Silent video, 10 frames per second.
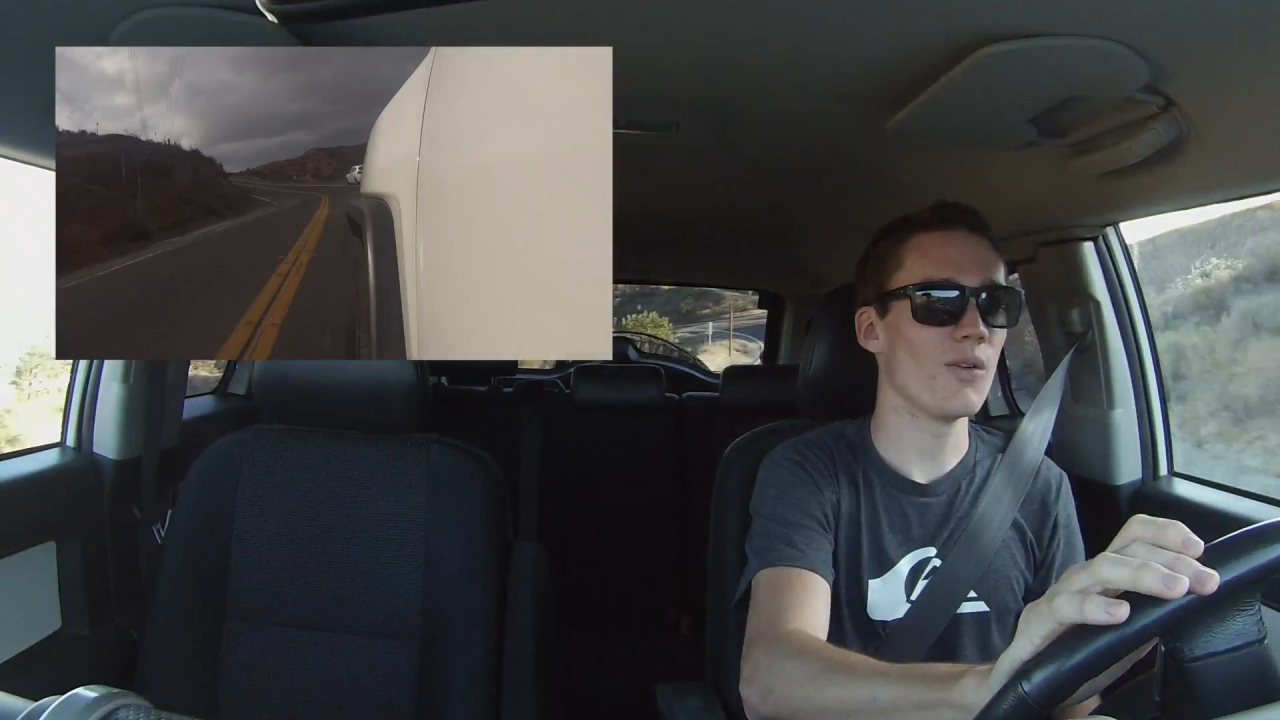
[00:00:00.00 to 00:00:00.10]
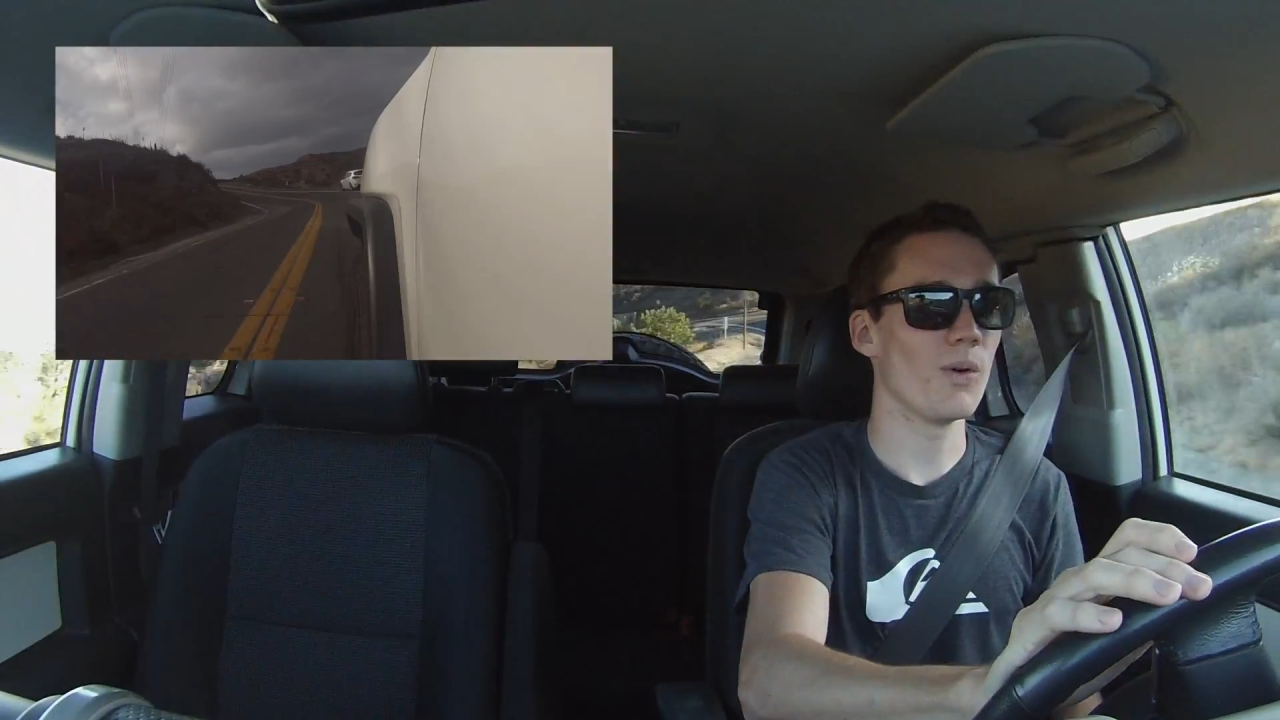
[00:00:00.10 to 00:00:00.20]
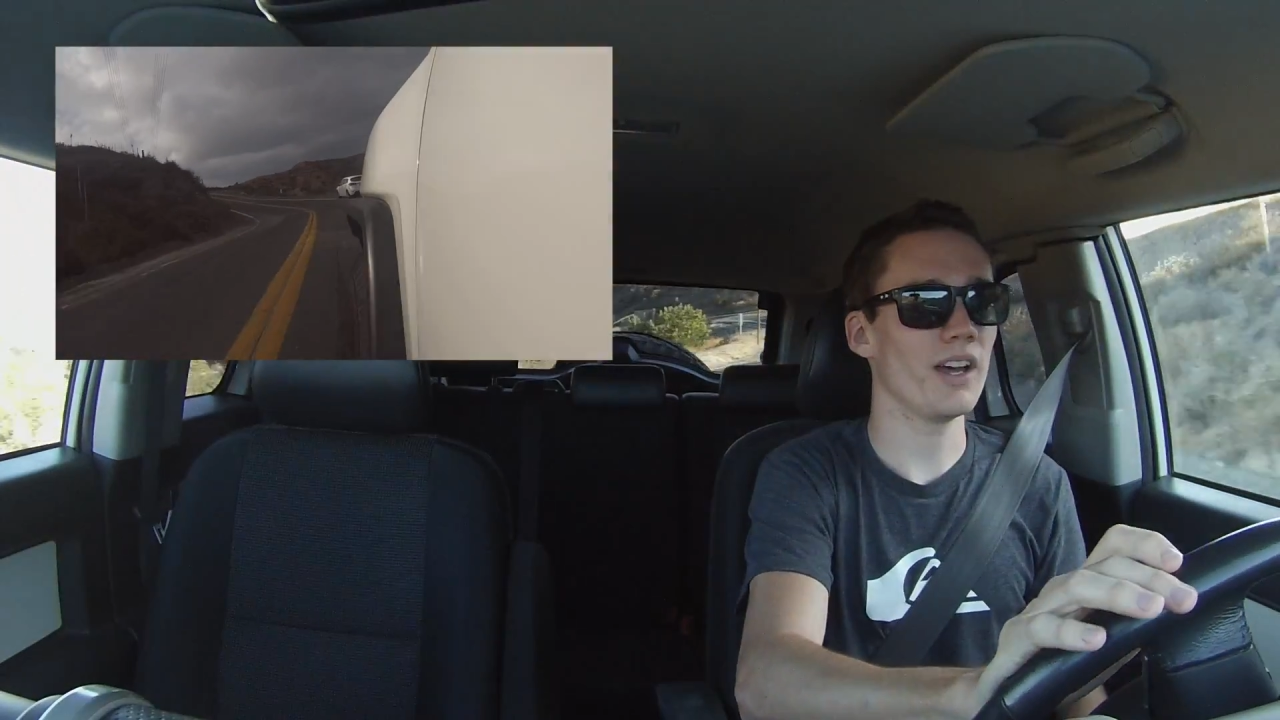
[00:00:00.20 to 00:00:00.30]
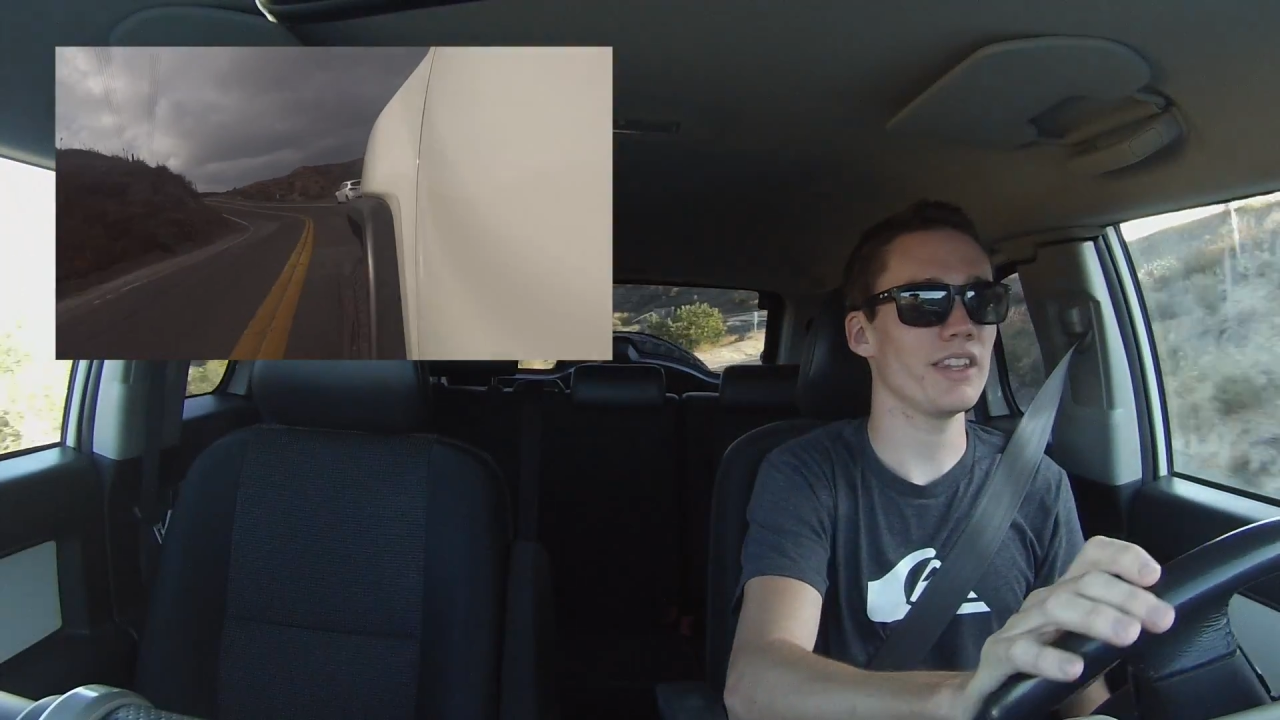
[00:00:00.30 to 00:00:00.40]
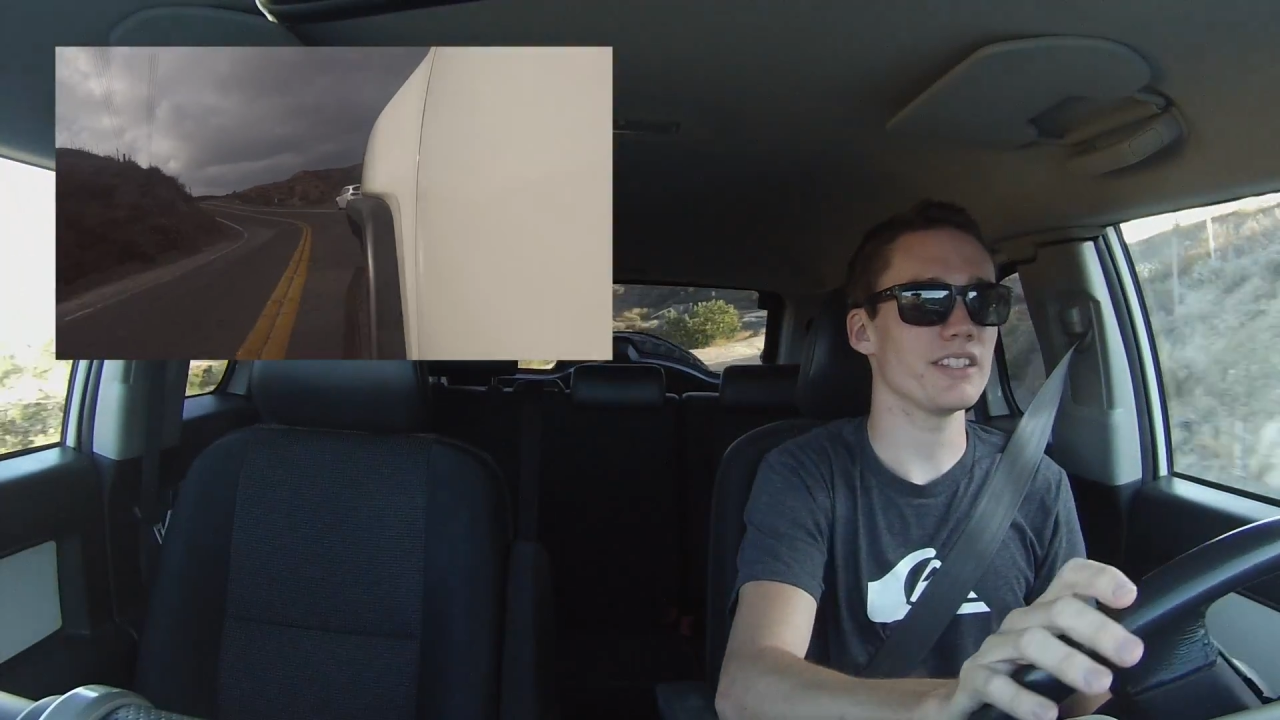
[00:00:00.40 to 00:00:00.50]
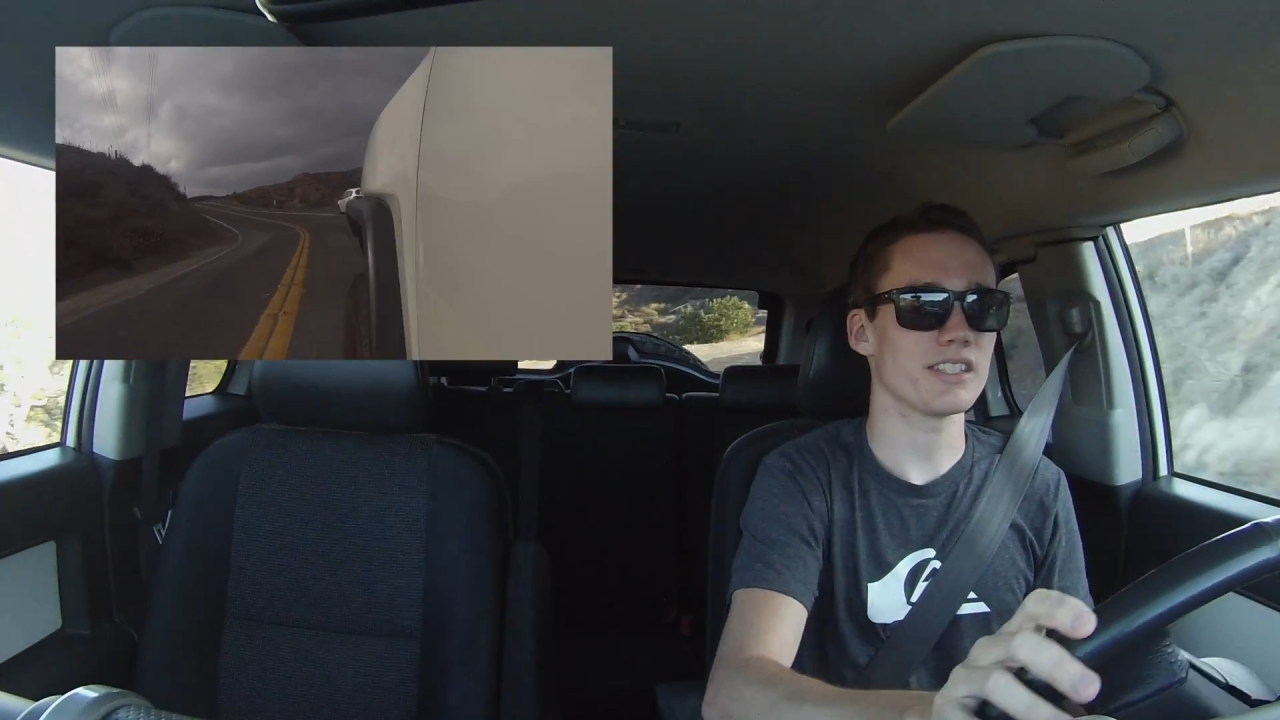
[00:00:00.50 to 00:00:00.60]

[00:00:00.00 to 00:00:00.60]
well this